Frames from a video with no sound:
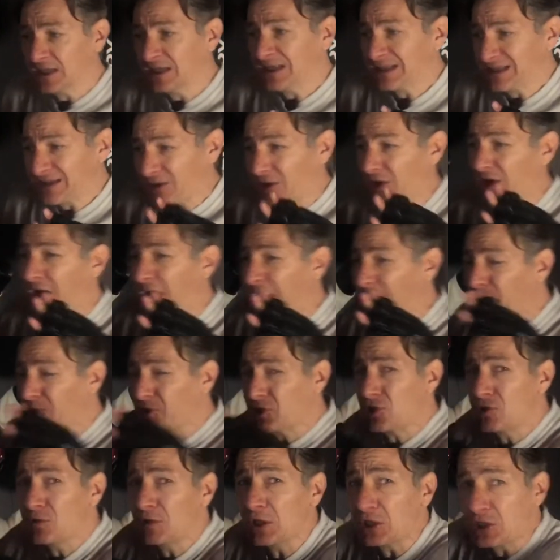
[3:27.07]
There are
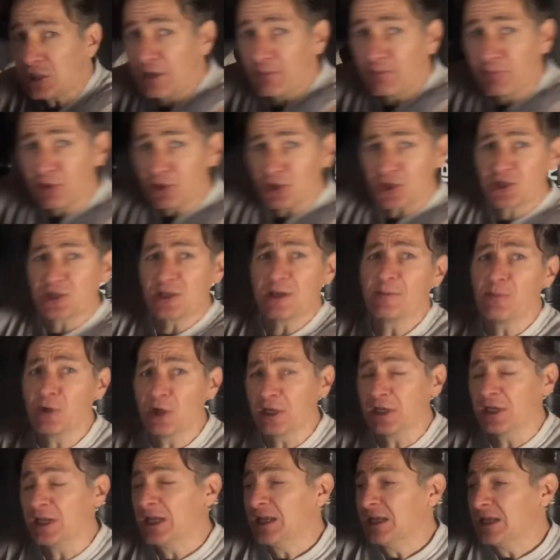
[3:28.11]
opportunities to push
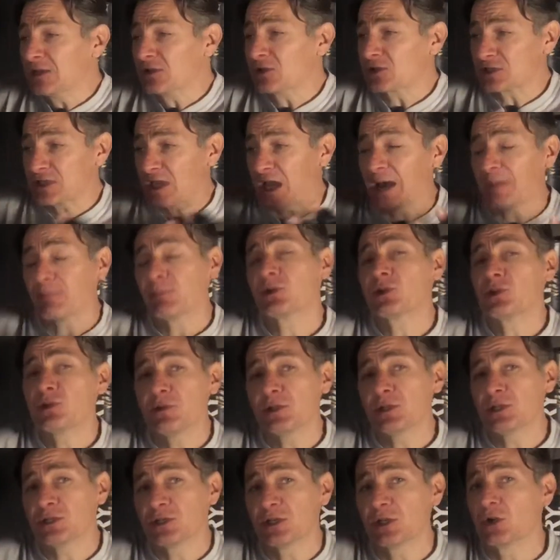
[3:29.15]
someone, there's
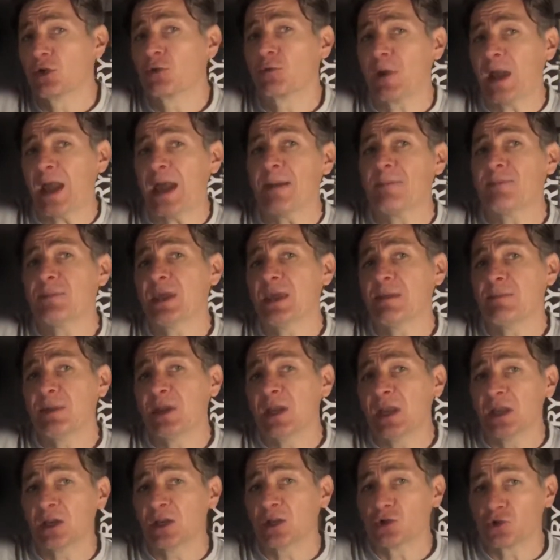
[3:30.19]
opportunities to grab them
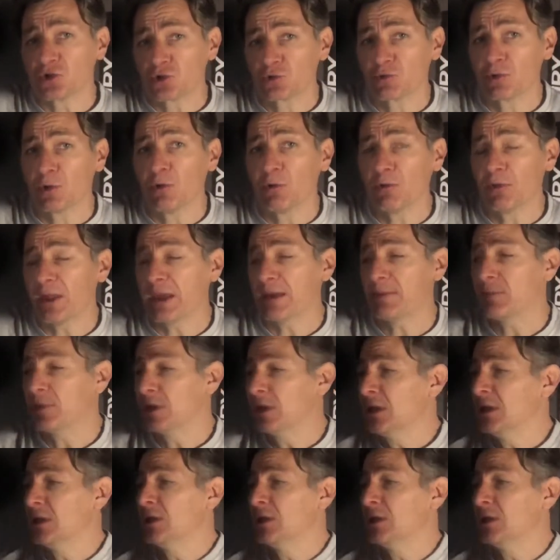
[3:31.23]
and control them,